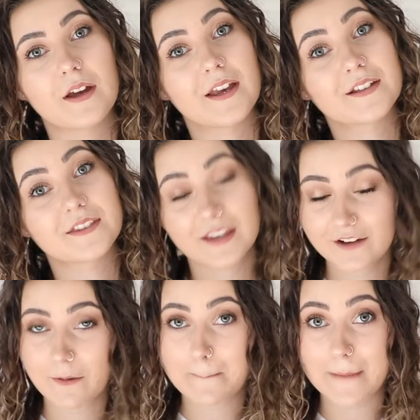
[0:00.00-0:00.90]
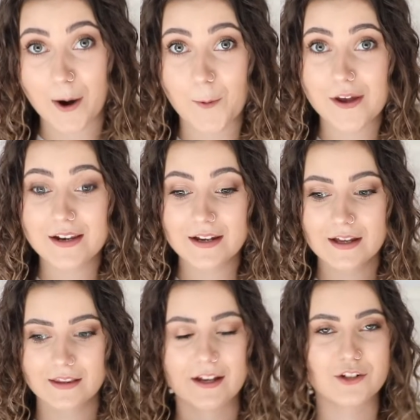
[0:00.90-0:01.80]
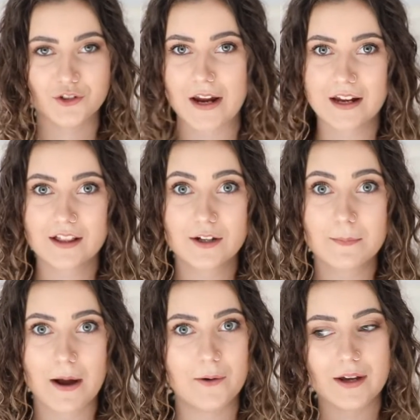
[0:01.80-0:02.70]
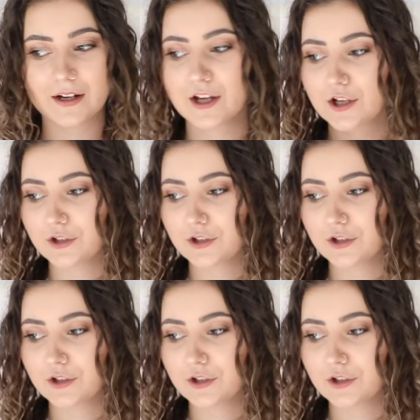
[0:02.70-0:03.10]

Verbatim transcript: is think of a mountain, like a triangular mountain.